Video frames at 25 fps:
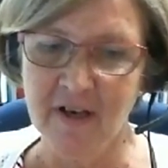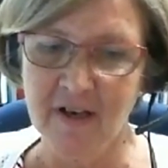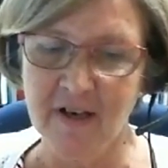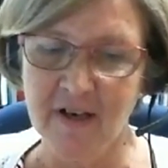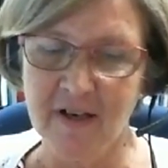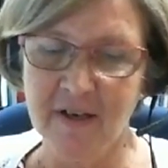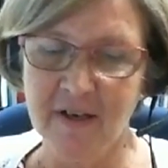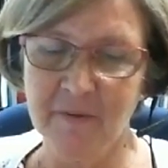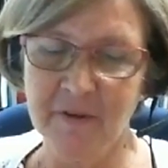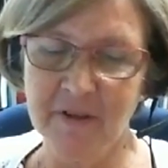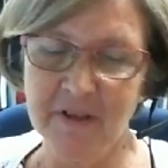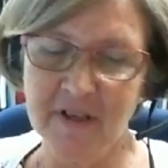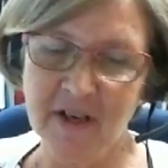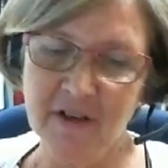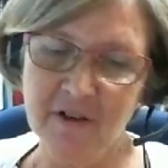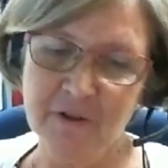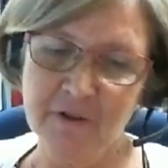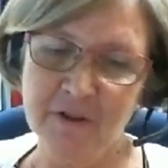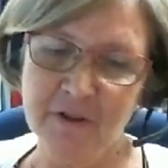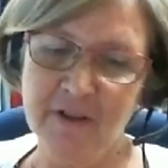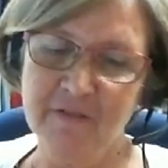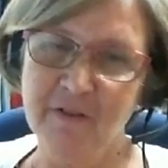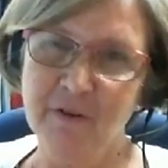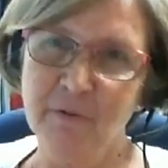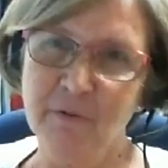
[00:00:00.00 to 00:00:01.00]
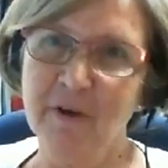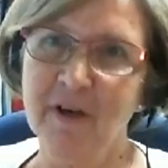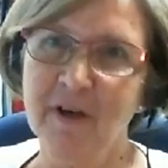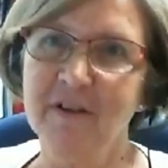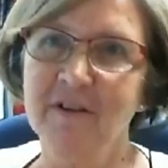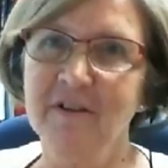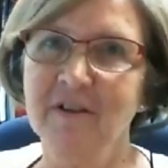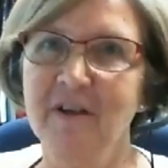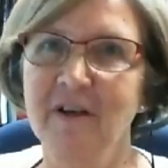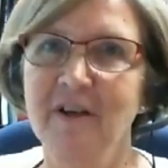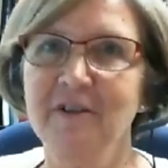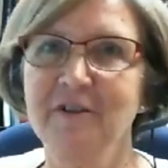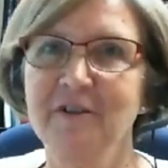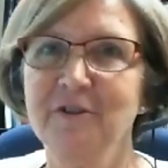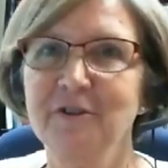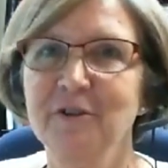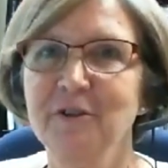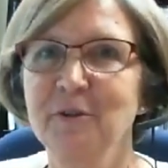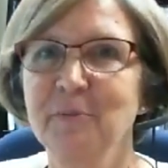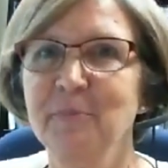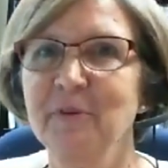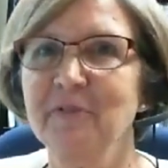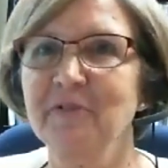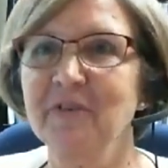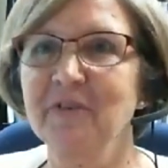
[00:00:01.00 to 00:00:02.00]
I mean, now you have a rather large
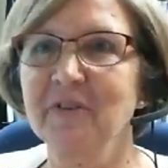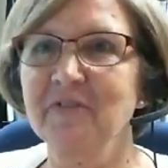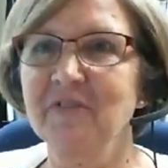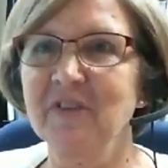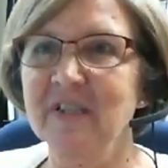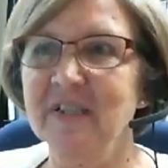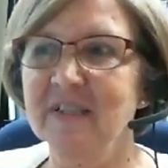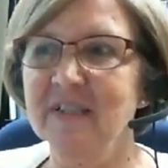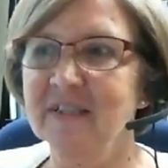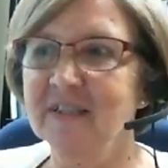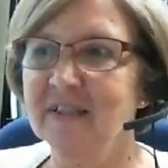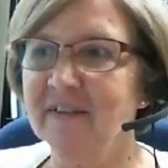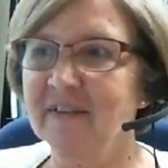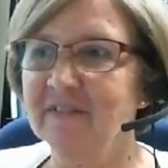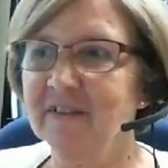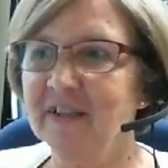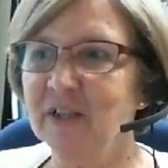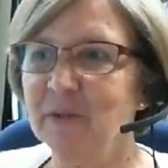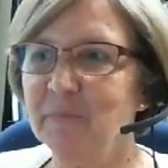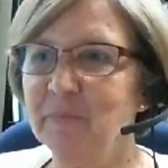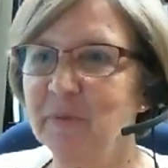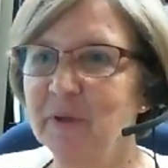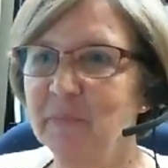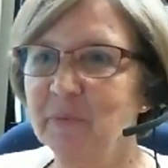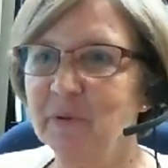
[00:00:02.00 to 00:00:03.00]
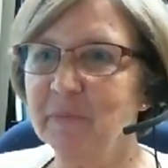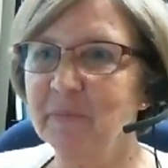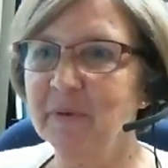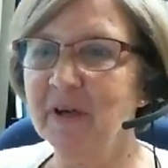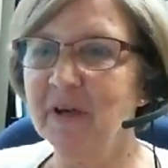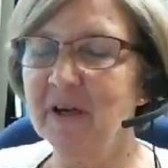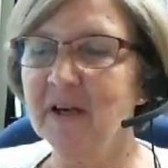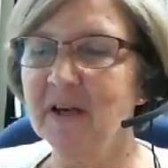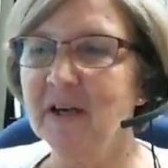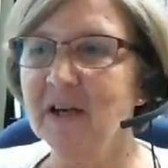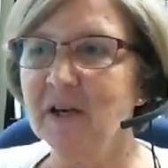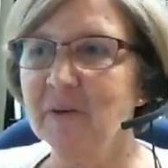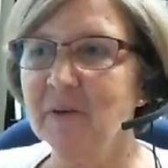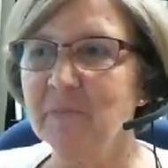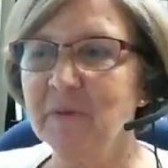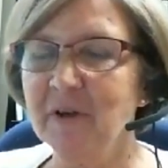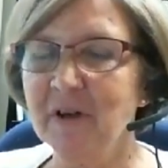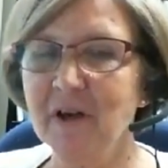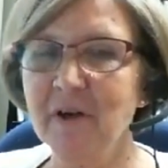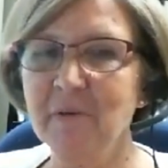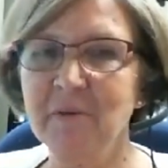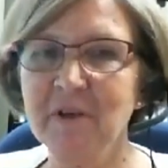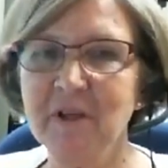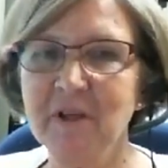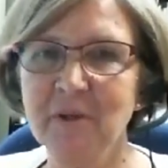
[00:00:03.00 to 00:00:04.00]
group of 50 to 70 people, but
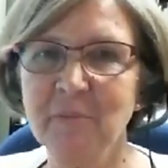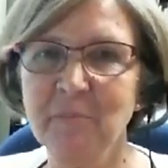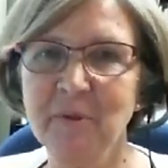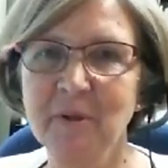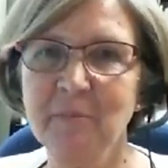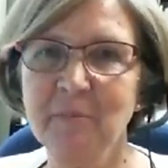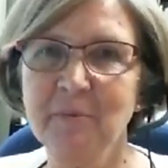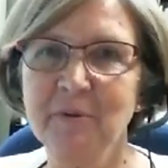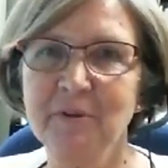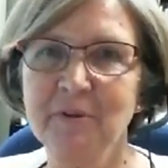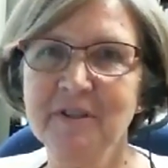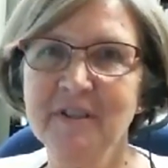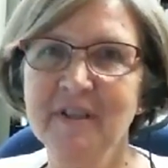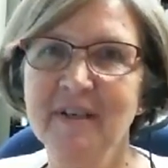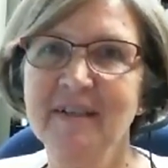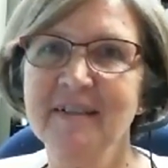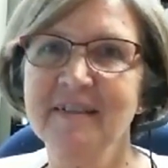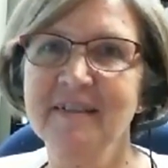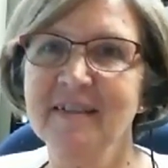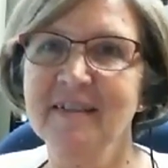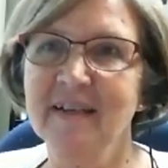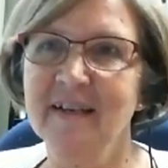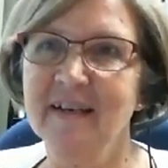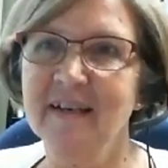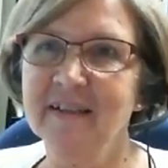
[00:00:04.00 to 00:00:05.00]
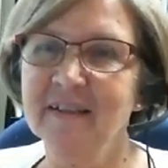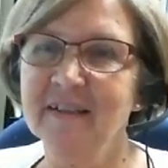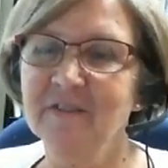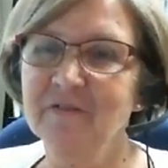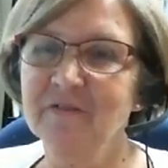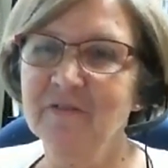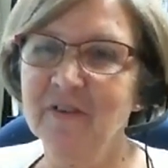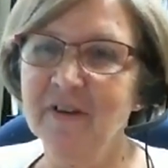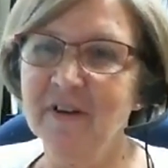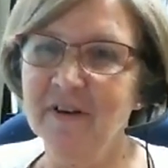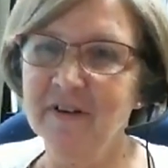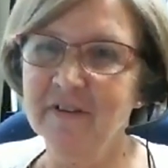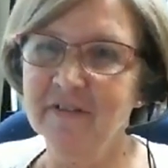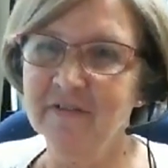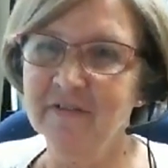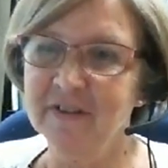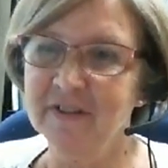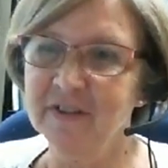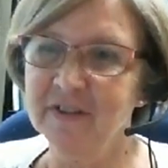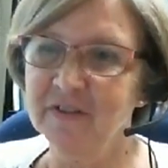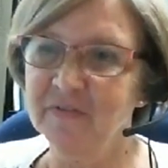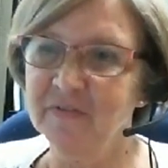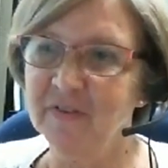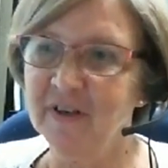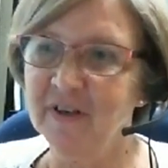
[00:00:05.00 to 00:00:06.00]
how many people does that involve
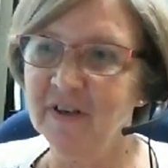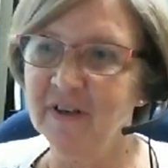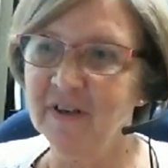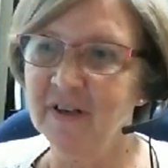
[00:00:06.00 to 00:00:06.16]
as far